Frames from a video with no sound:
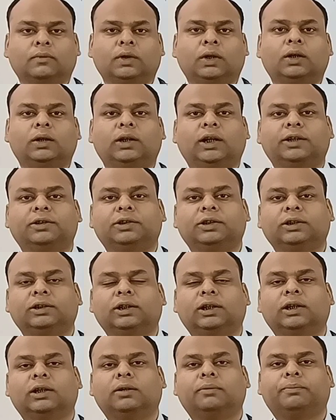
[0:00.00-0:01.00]
Let's see
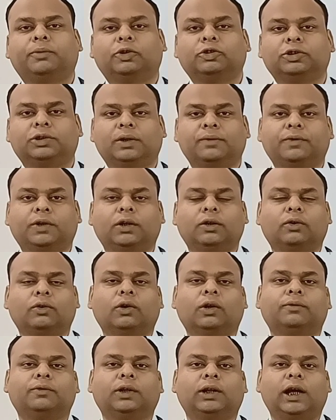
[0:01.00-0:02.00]
the positive control
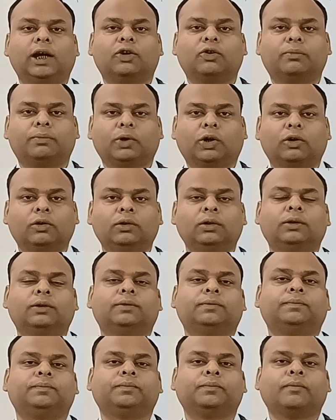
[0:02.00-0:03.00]
of the lac operon.
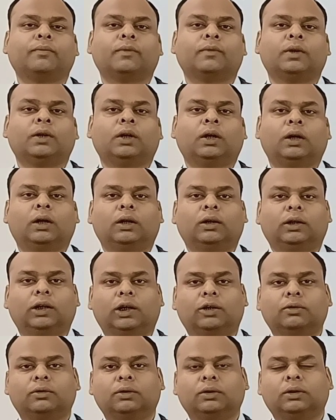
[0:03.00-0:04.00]

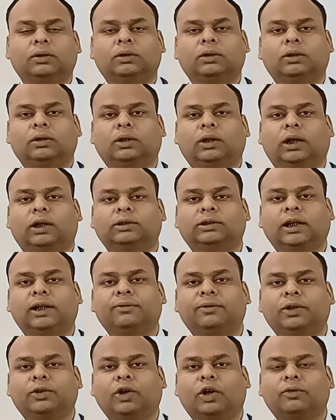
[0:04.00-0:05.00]
Now, a cell
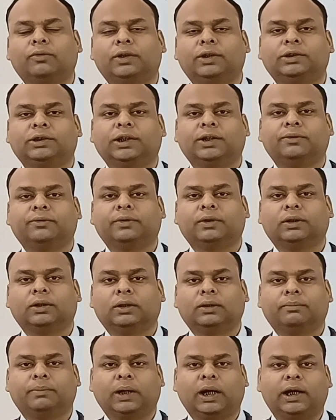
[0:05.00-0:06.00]
will always give
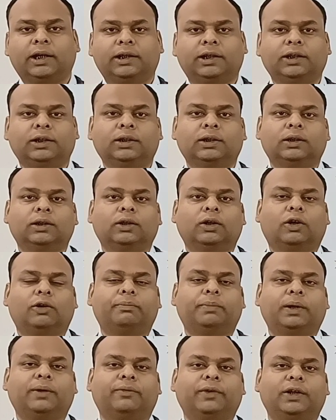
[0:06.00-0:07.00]
priority or
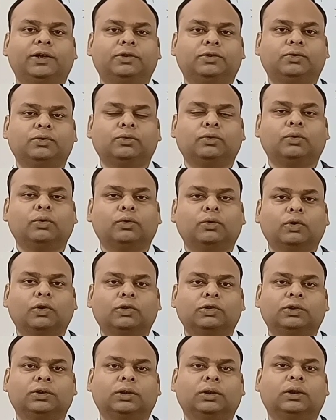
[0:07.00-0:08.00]
preference to
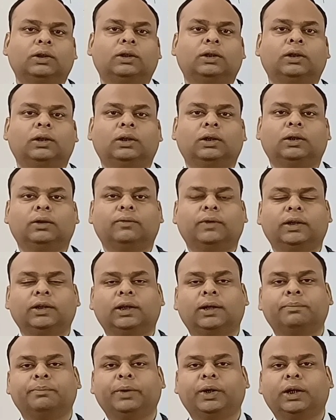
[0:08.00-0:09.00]
glucose when
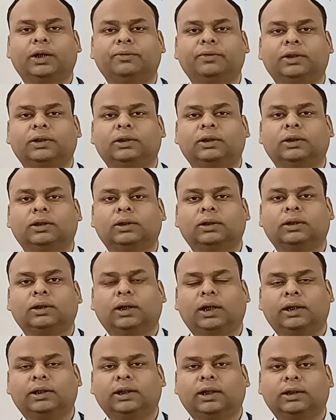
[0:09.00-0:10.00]
compared with
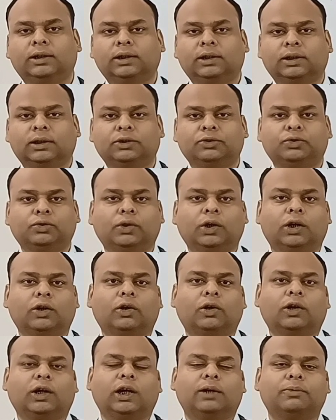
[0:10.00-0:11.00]
any other sugar
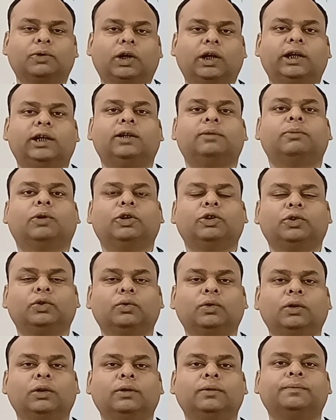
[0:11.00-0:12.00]
or carbohydrate
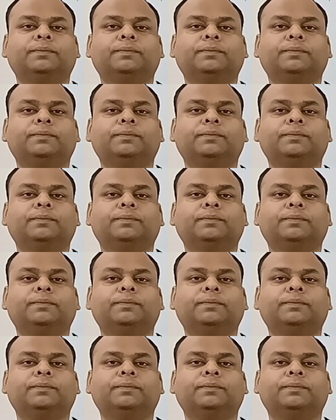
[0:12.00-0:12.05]
molecule.